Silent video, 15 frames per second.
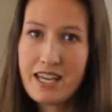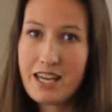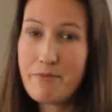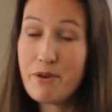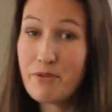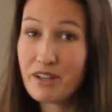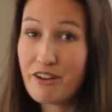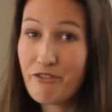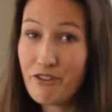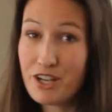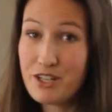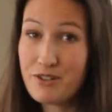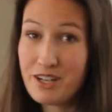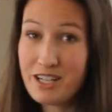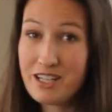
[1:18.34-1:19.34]
It'd be really
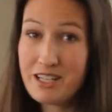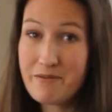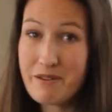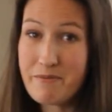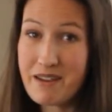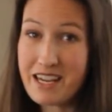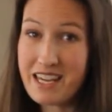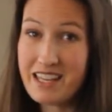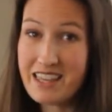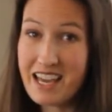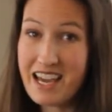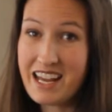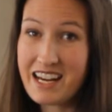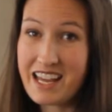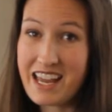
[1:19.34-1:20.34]
frustrating to be making
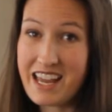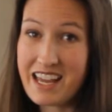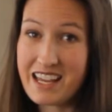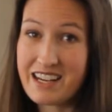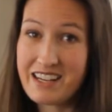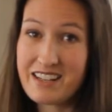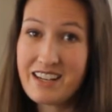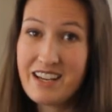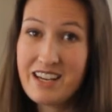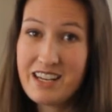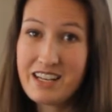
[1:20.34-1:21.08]
that and